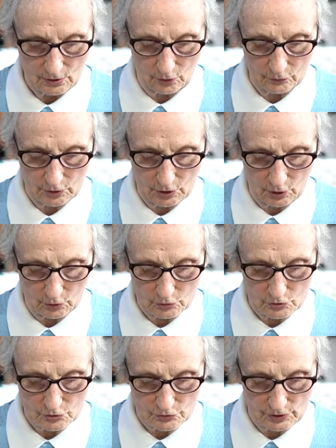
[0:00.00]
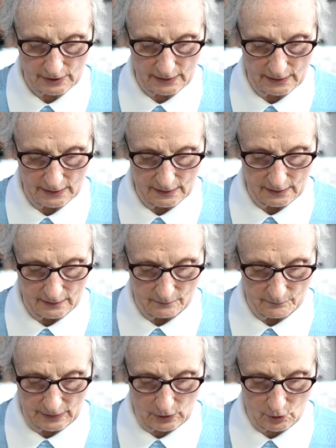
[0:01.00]
On the contrary,
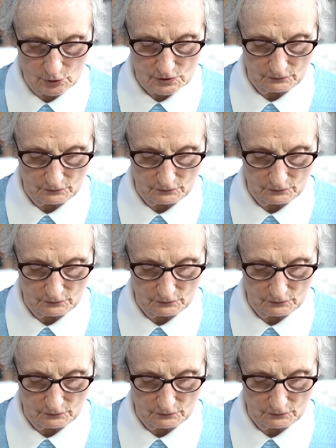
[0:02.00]
because